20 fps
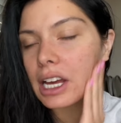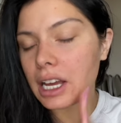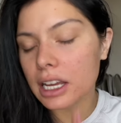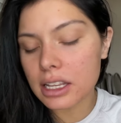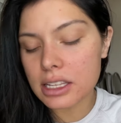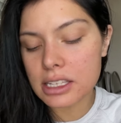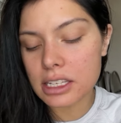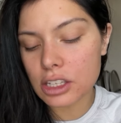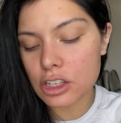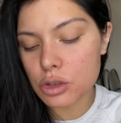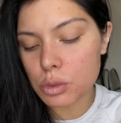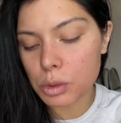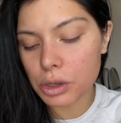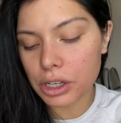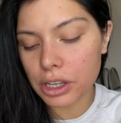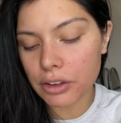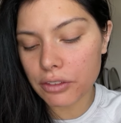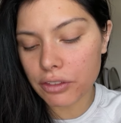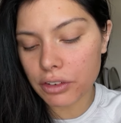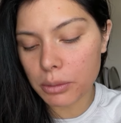I could see this
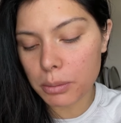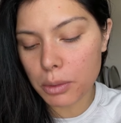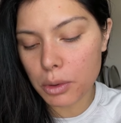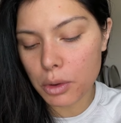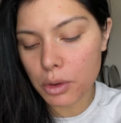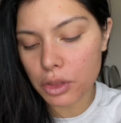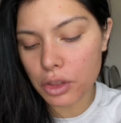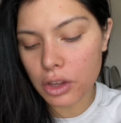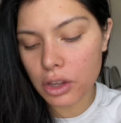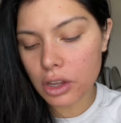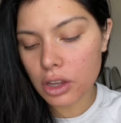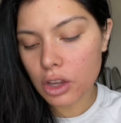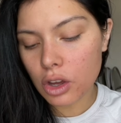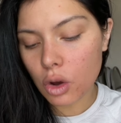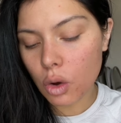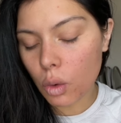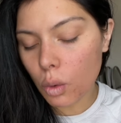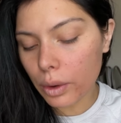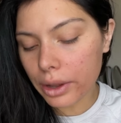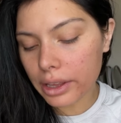working for both
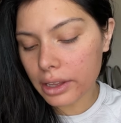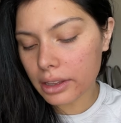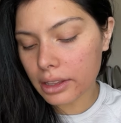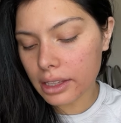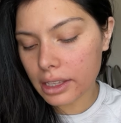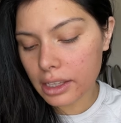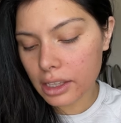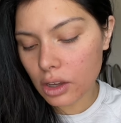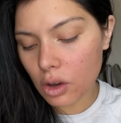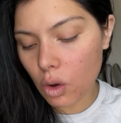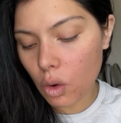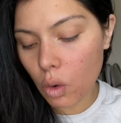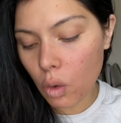oily